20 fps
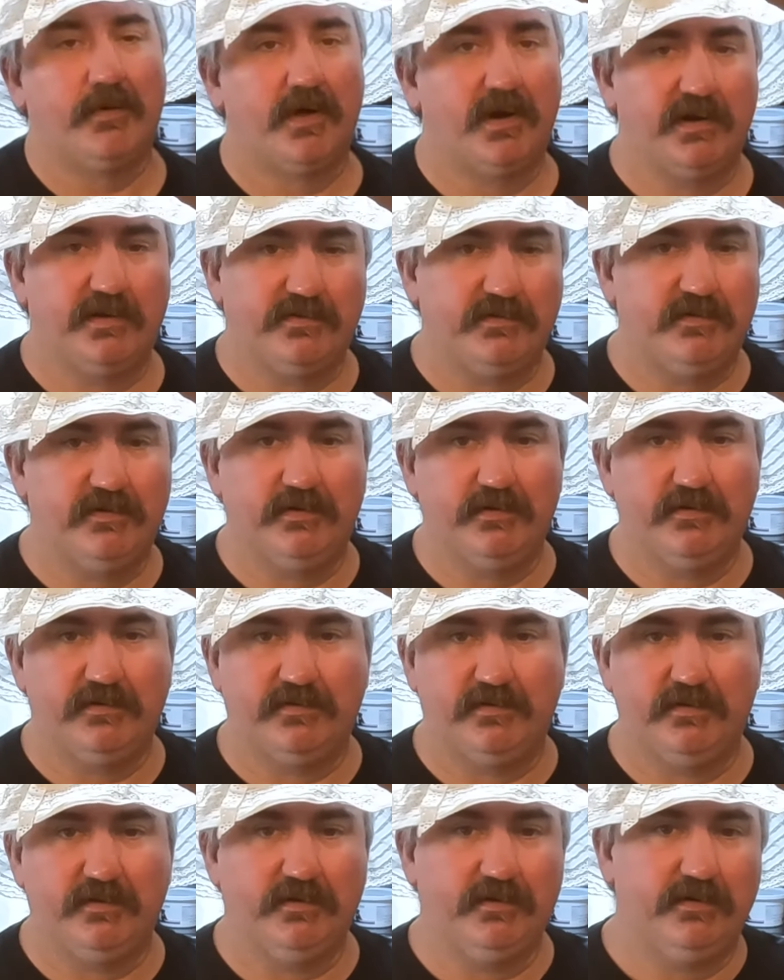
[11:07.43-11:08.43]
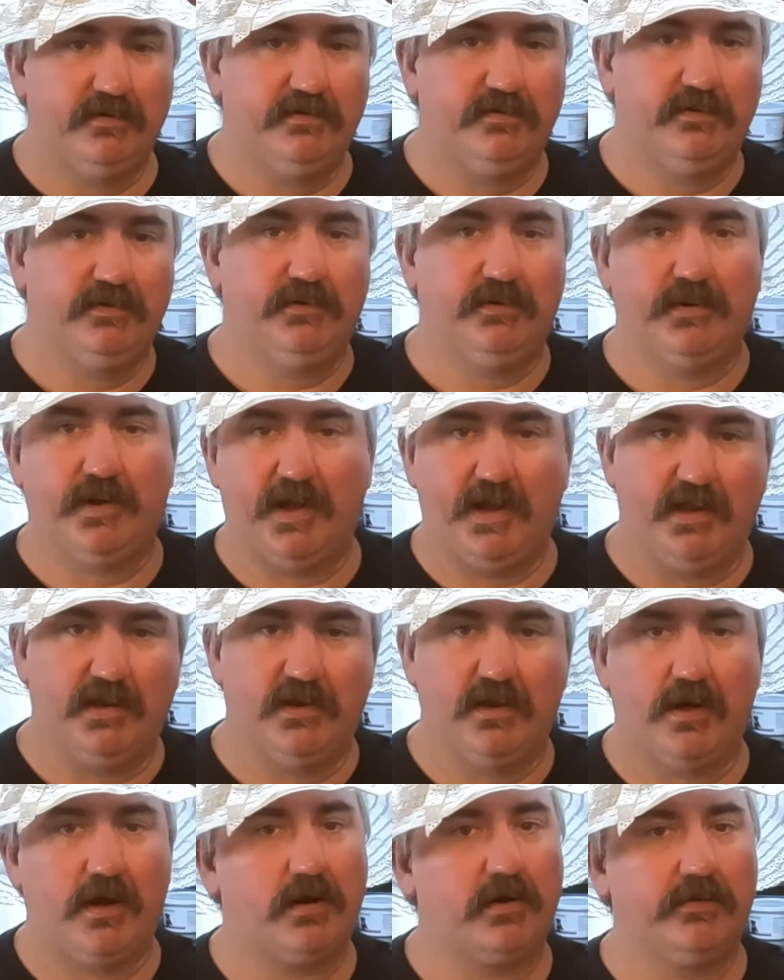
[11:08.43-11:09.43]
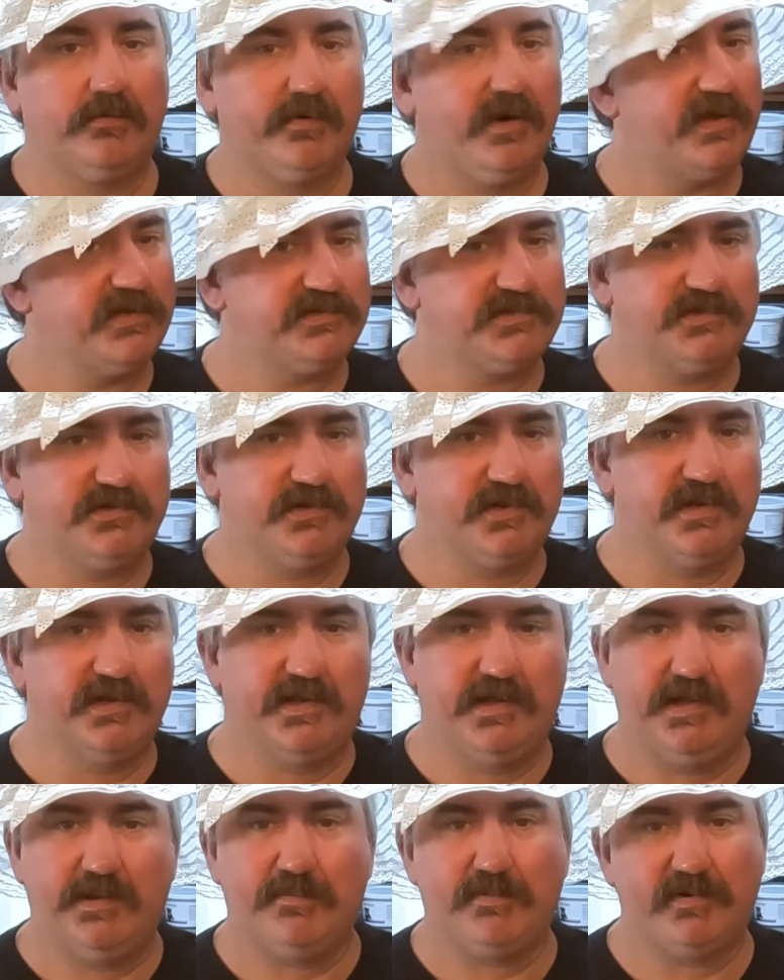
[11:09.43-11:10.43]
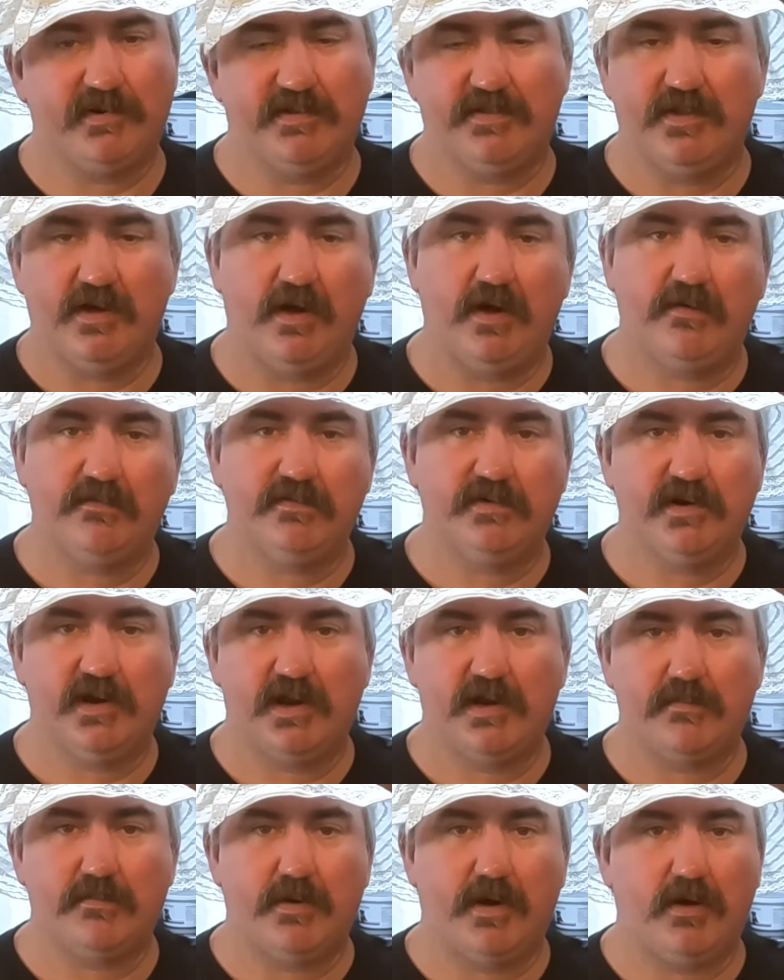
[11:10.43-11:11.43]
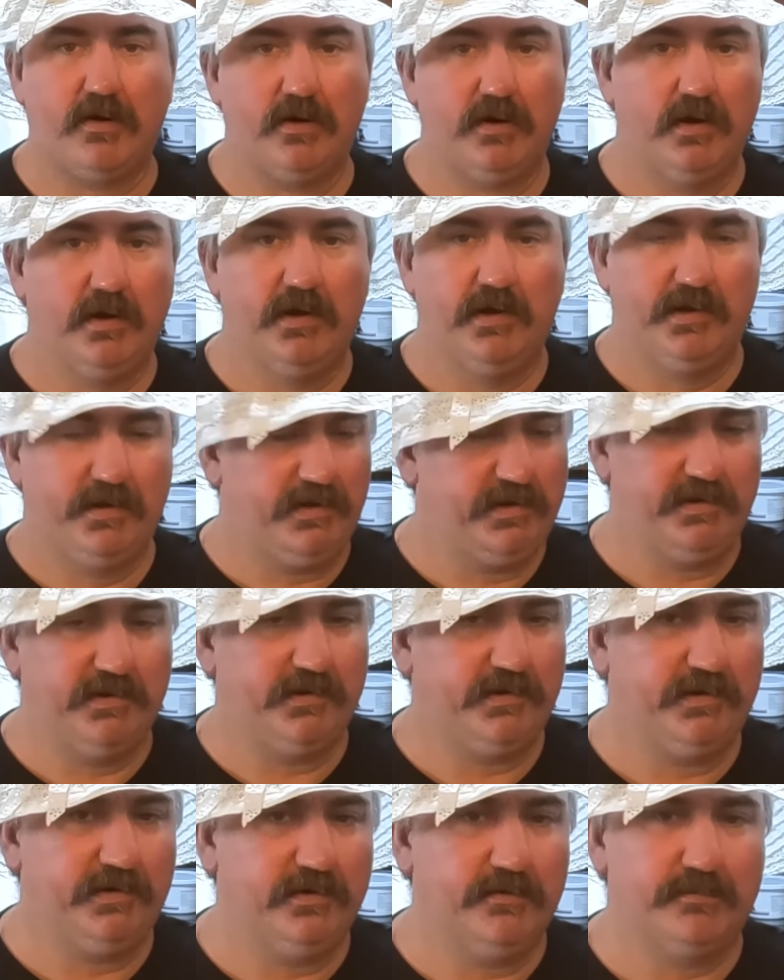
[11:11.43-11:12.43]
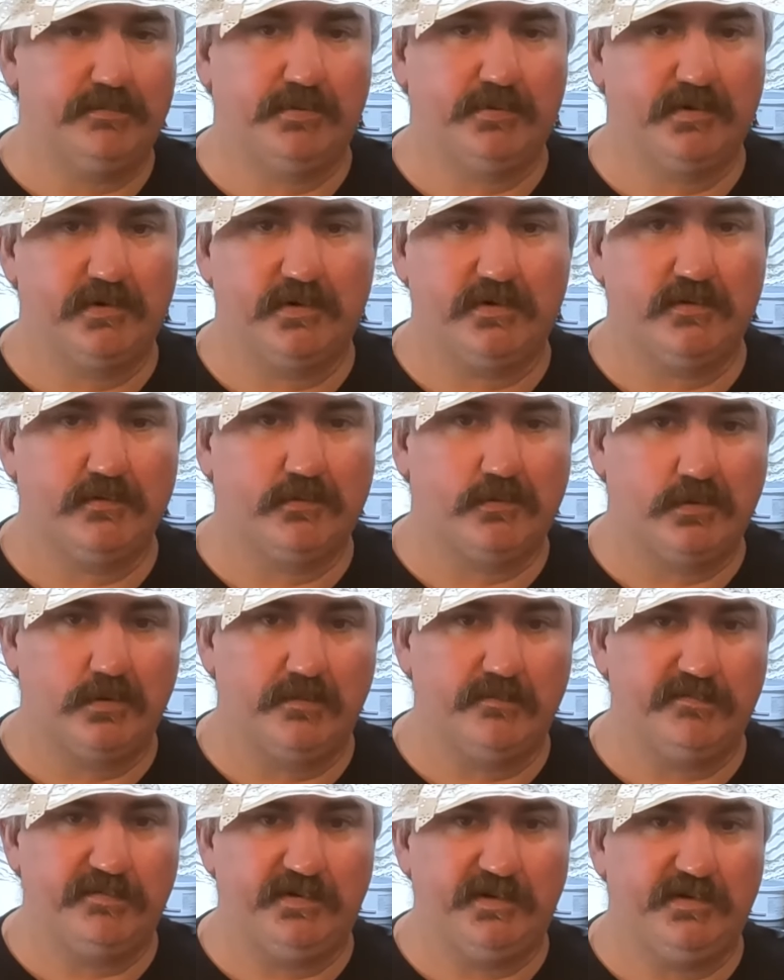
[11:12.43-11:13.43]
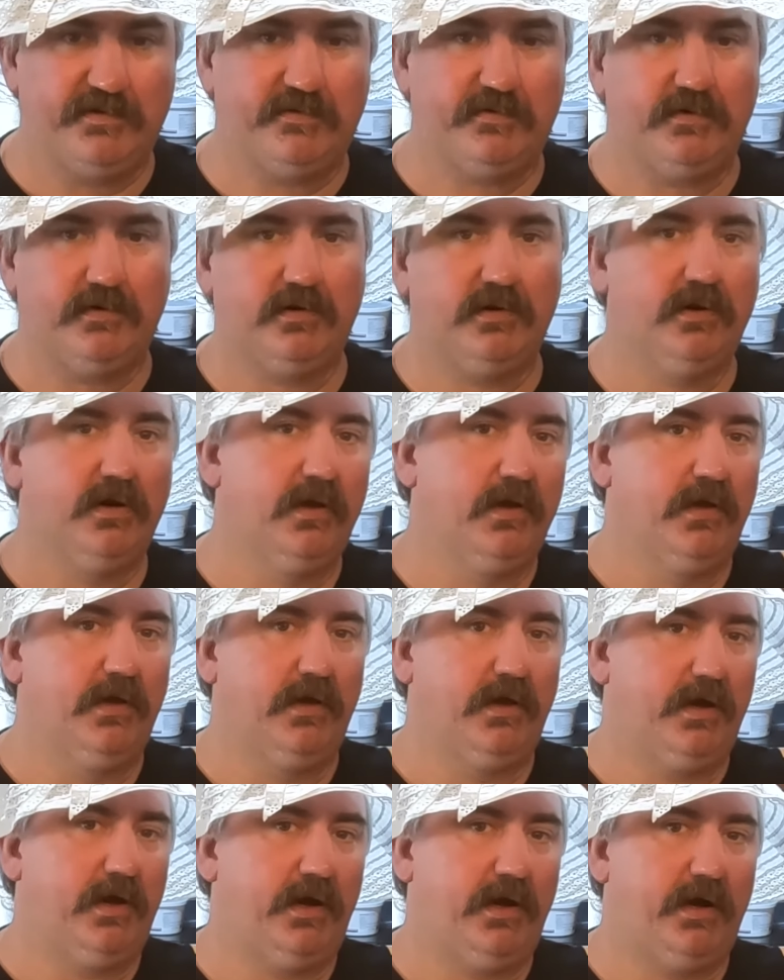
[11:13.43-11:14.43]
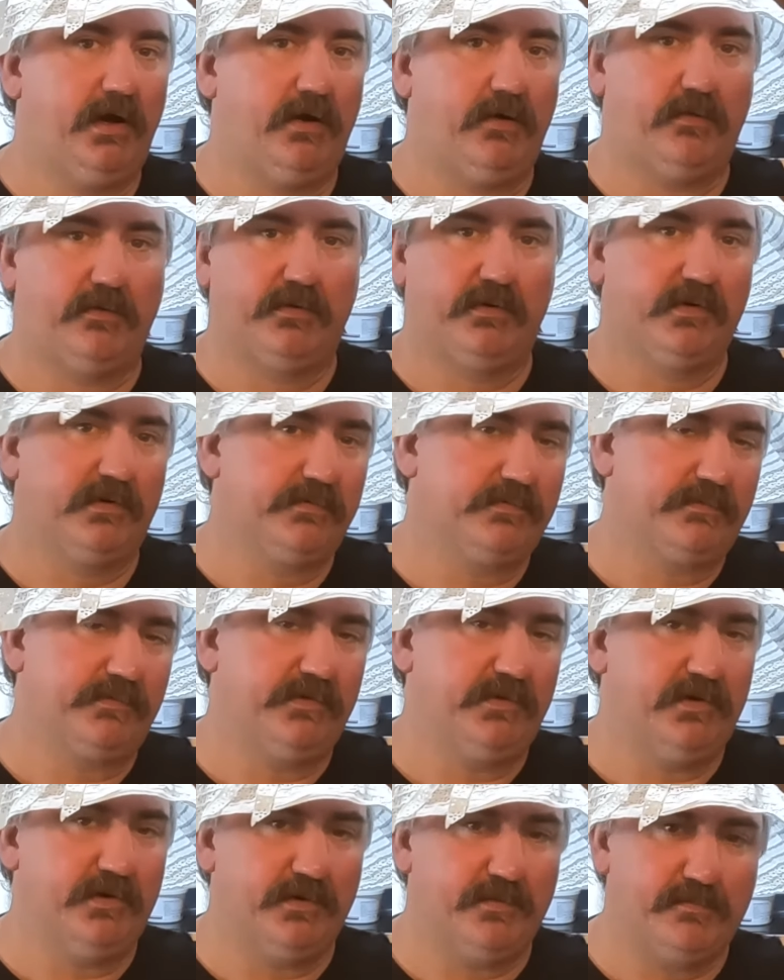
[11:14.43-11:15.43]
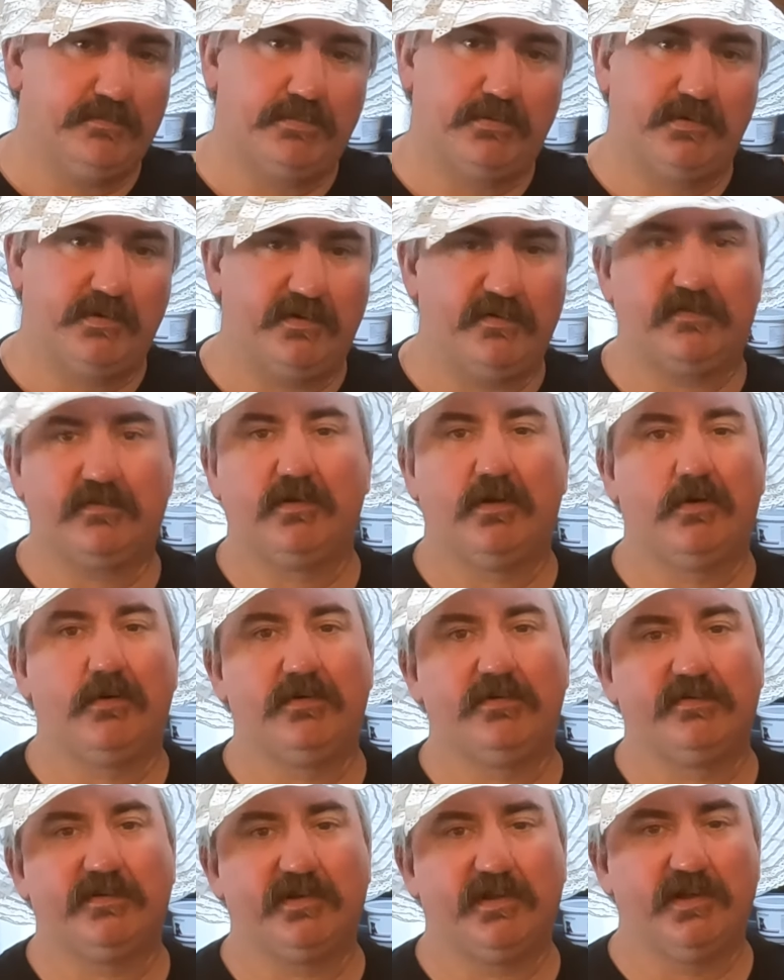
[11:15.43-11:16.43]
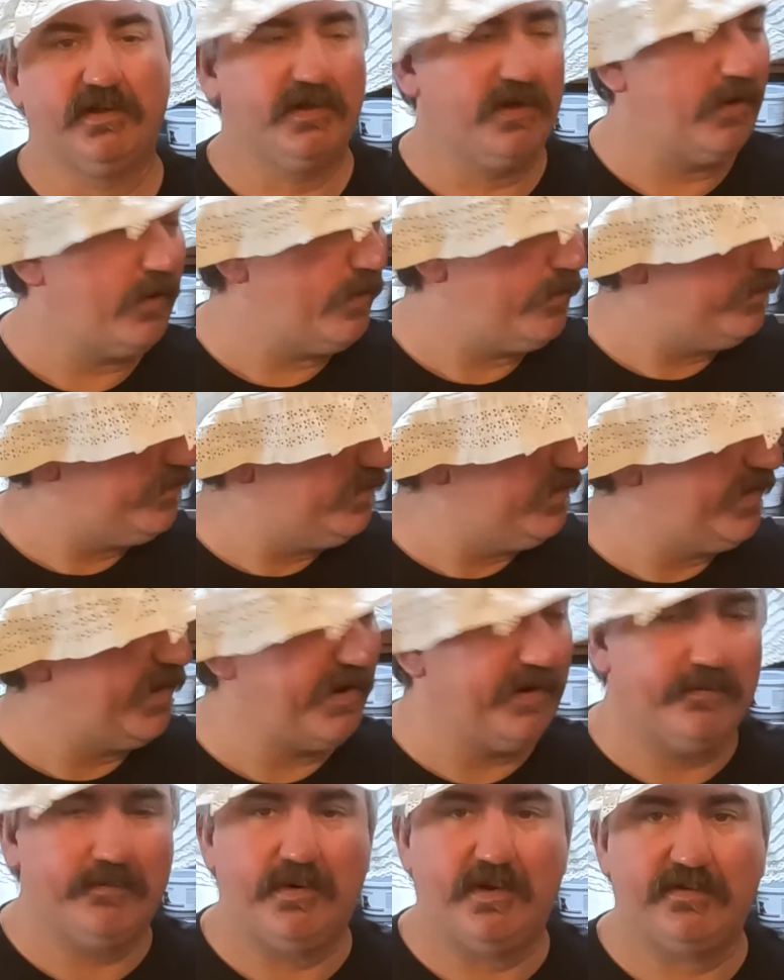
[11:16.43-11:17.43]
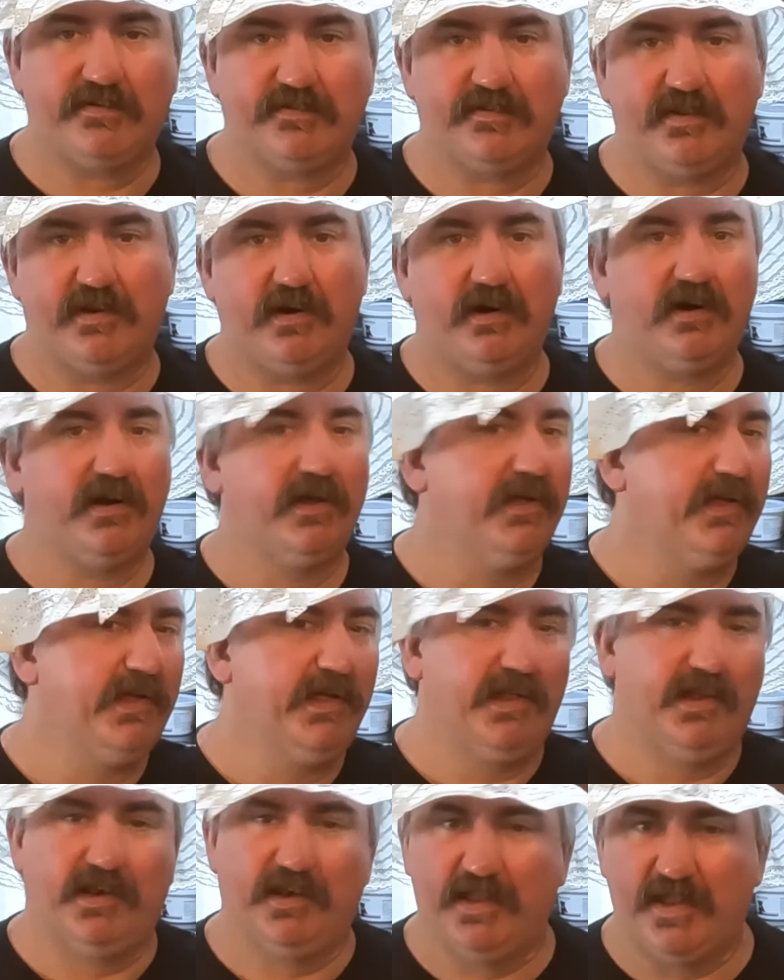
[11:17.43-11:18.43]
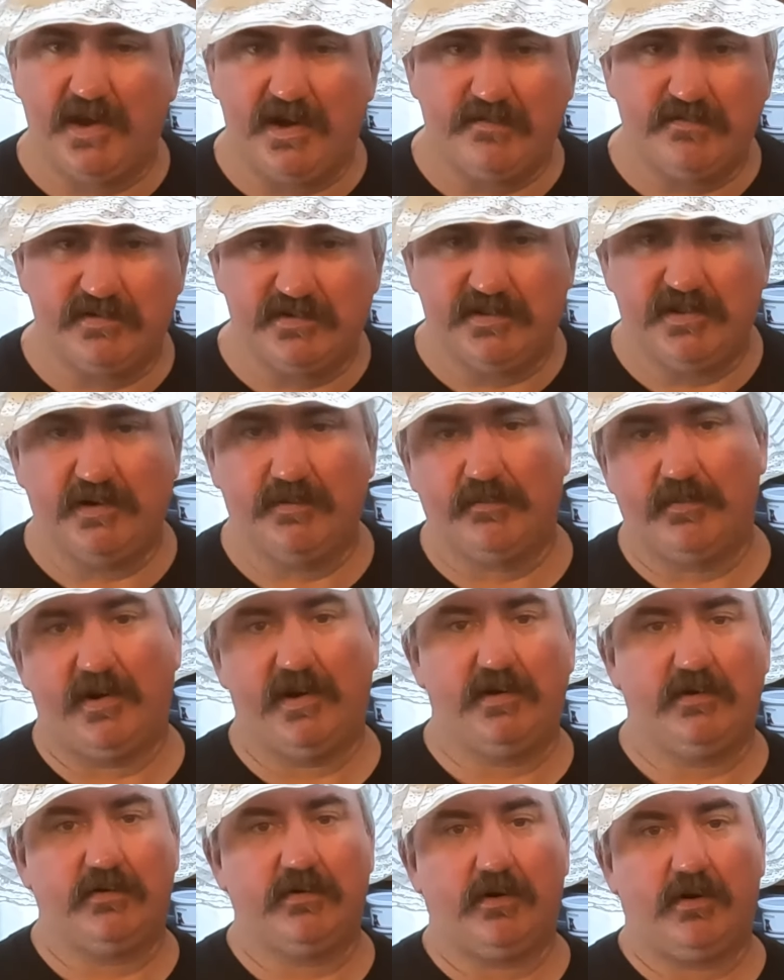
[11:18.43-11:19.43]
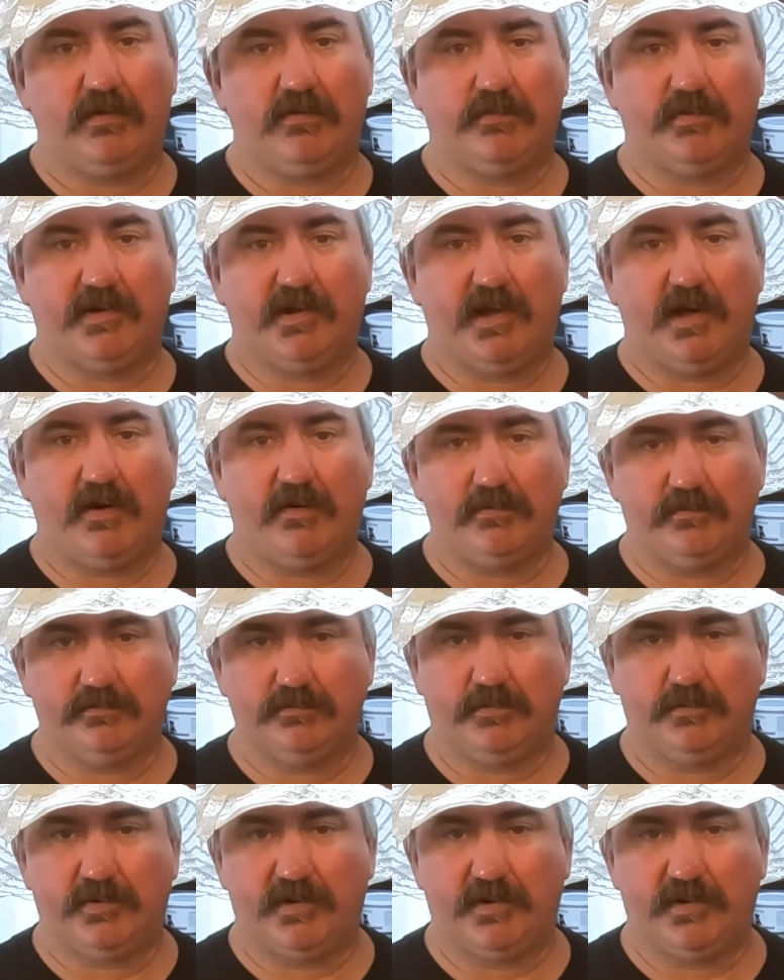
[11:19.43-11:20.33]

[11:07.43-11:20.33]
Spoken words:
wanted to do a longer rest, you can keep it in the oven at about, you know, put it on the warm feature, or, you know, put it as low as it can go and let it rest there. Let everything render all the way out the